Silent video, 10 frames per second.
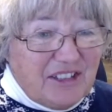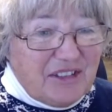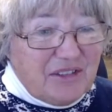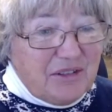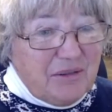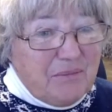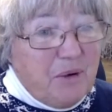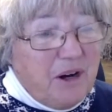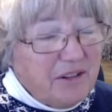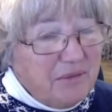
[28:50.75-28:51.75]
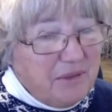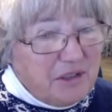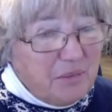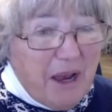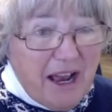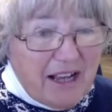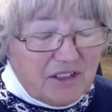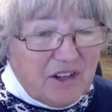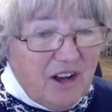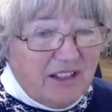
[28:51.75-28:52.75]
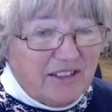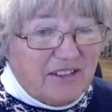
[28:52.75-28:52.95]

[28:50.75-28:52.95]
just sort of part of what's passed on?